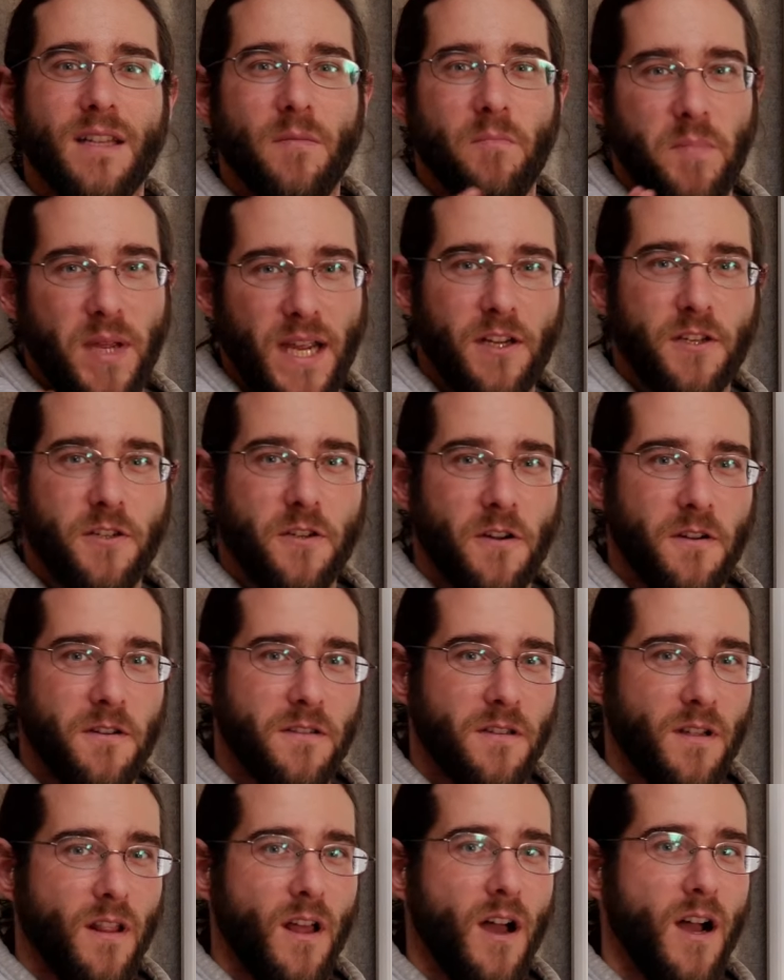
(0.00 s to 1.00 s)
and pictures
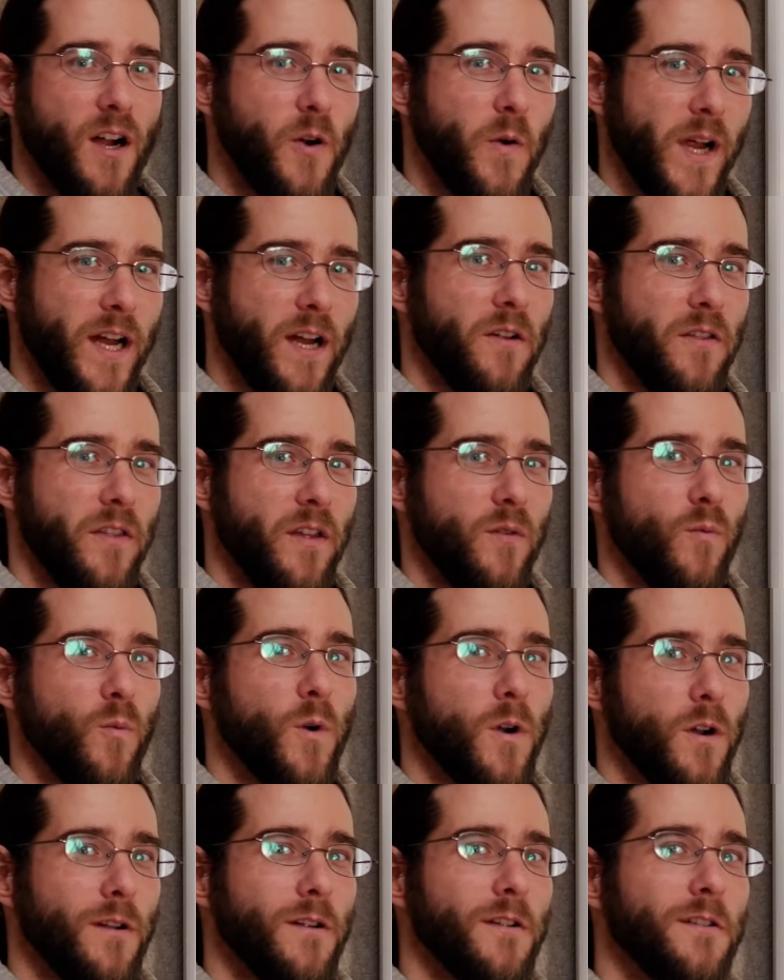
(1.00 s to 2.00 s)
a lot quicker than
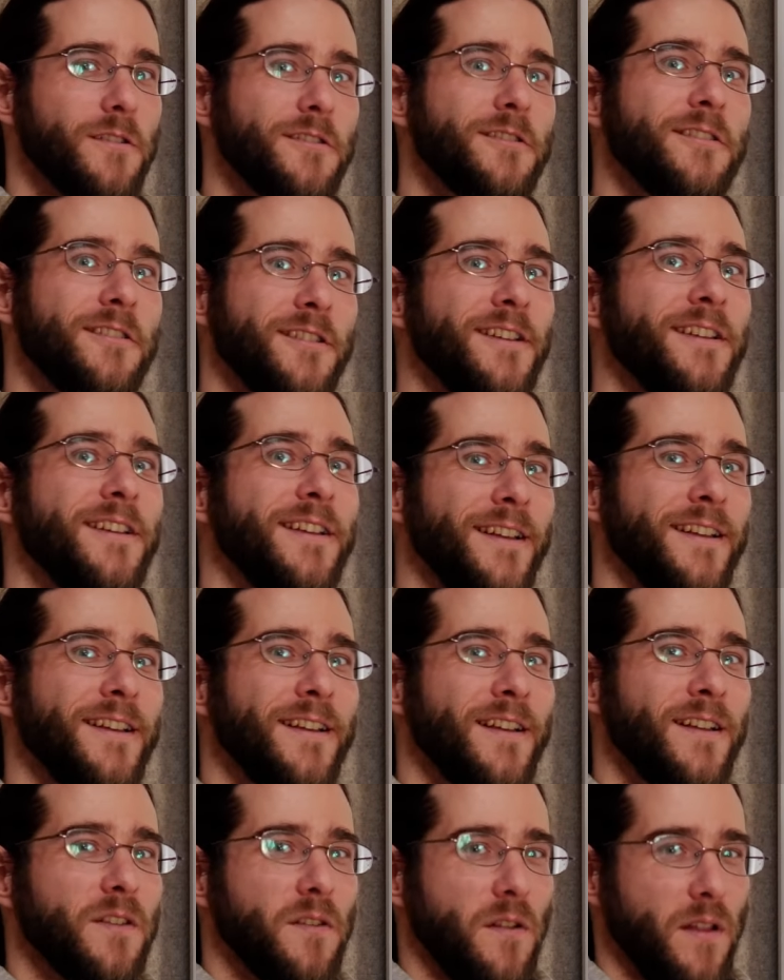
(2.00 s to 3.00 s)
words.
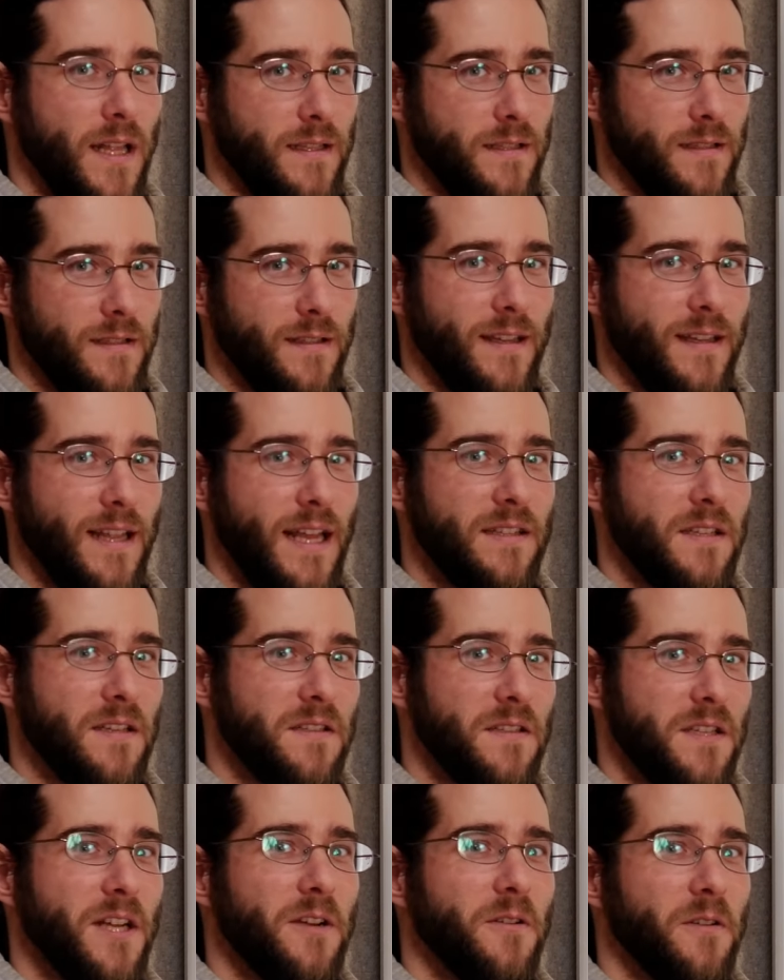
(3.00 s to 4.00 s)
So that's a
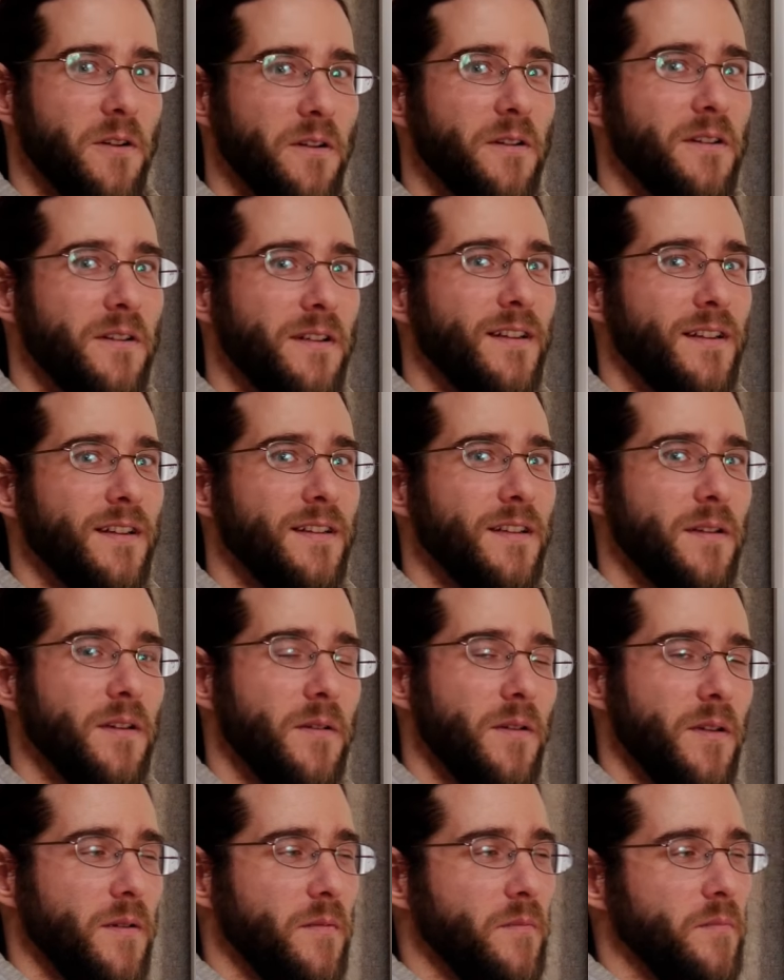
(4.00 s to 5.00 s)
secret
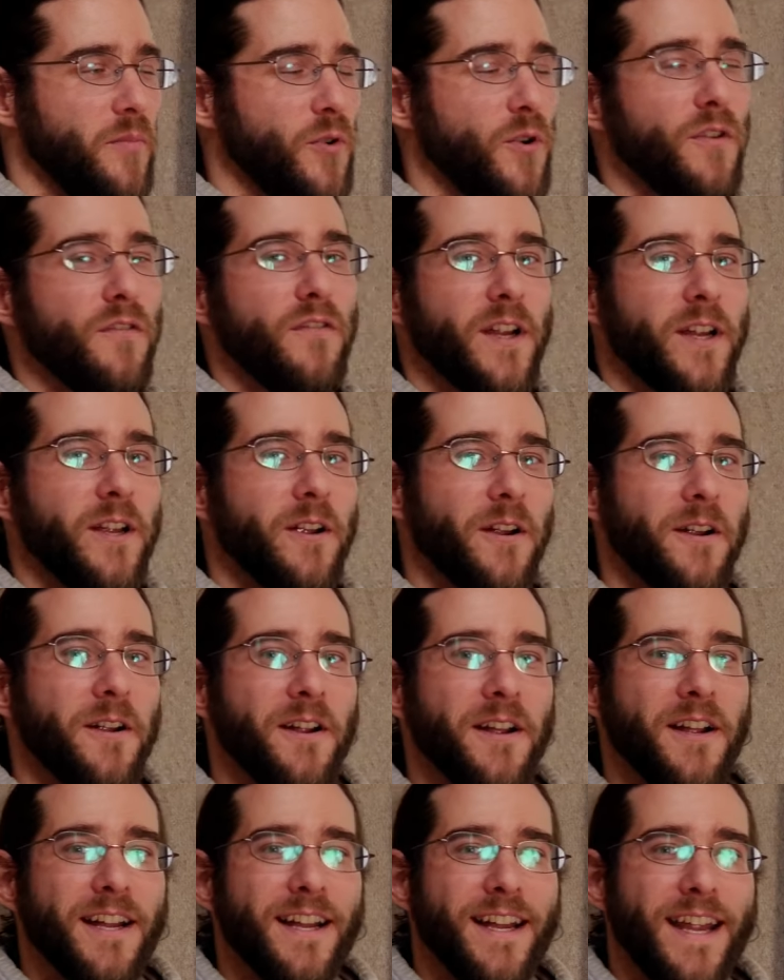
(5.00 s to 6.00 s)
to improving your
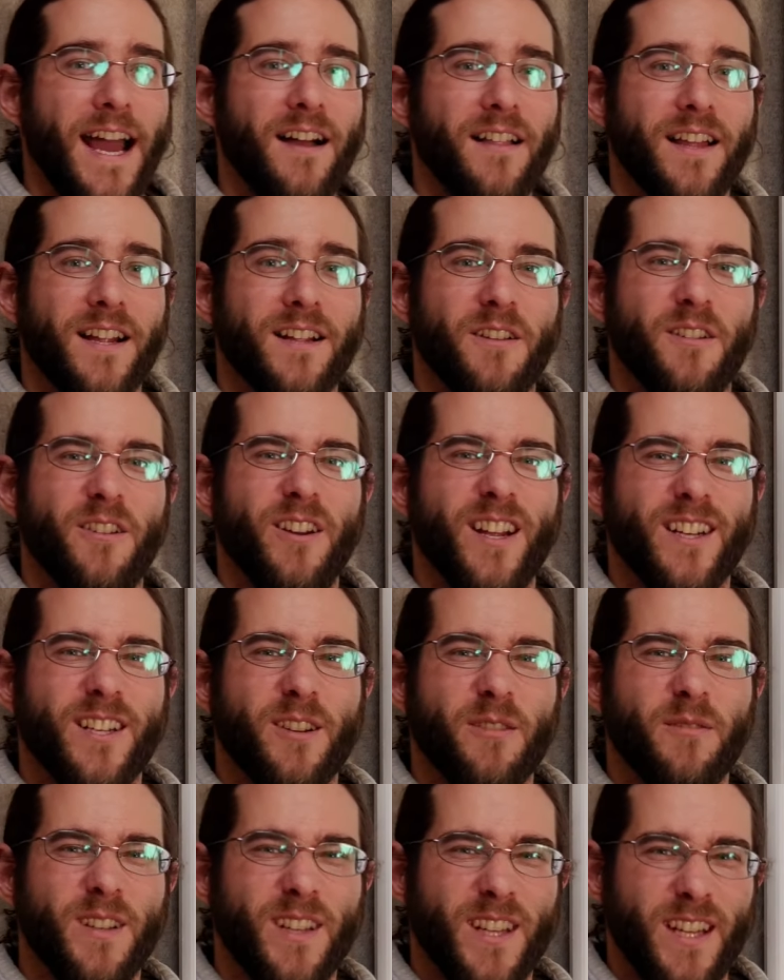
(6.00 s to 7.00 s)
Gaelic learning,
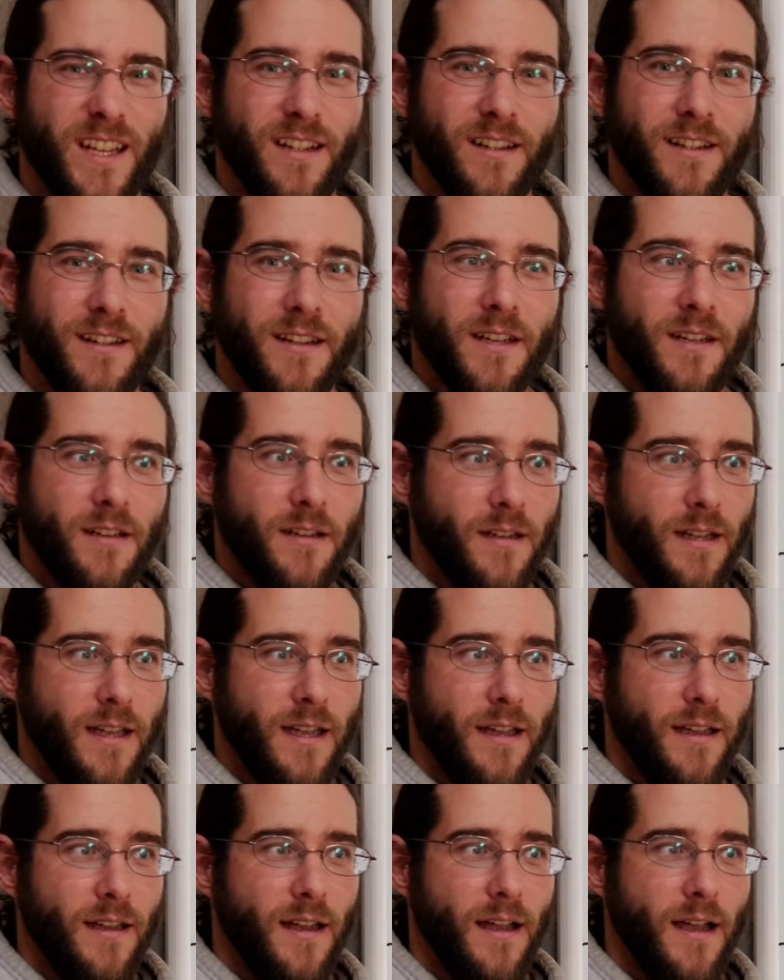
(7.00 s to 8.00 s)
to really
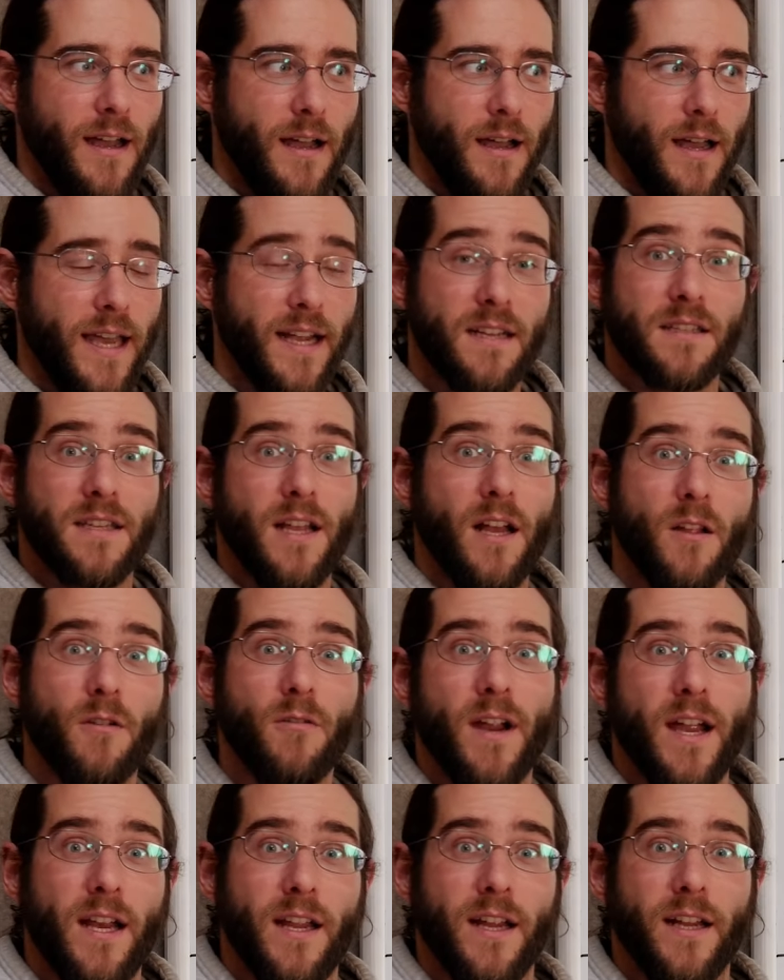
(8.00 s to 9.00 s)

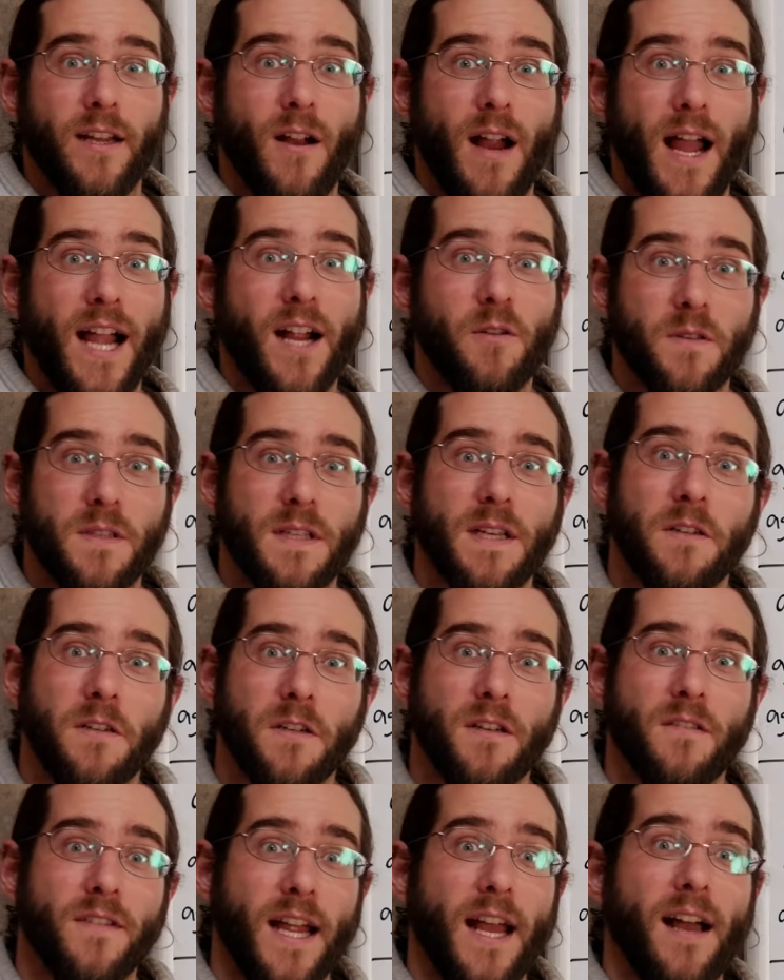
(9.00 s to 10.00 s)
accelerating your
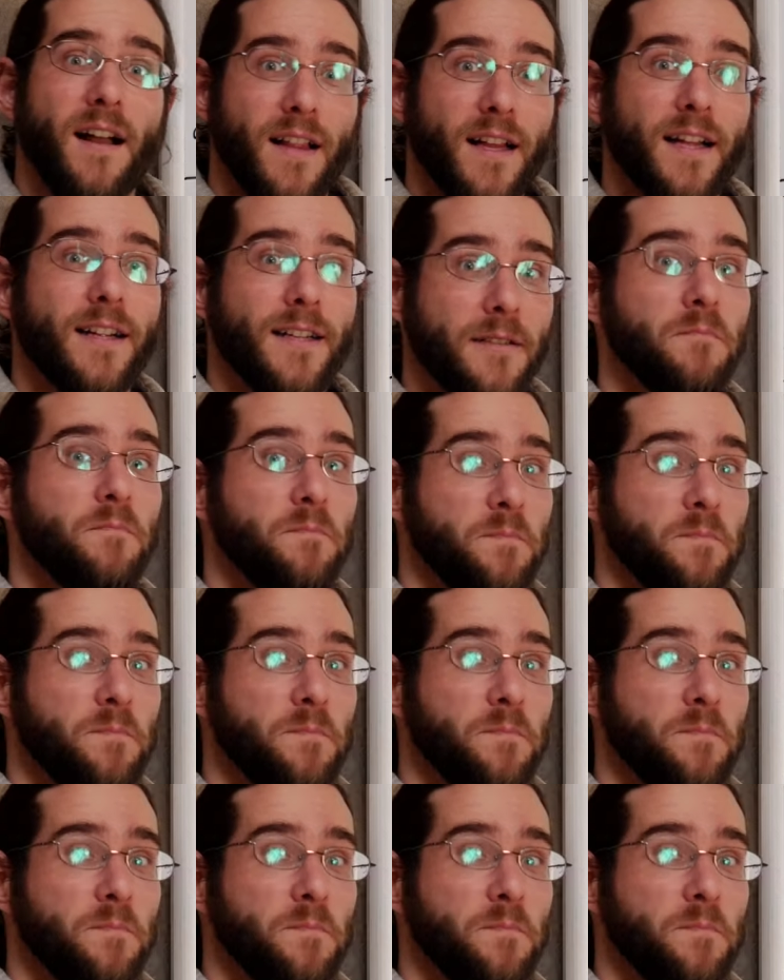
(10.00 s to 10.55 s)
acquisition of Gaelic.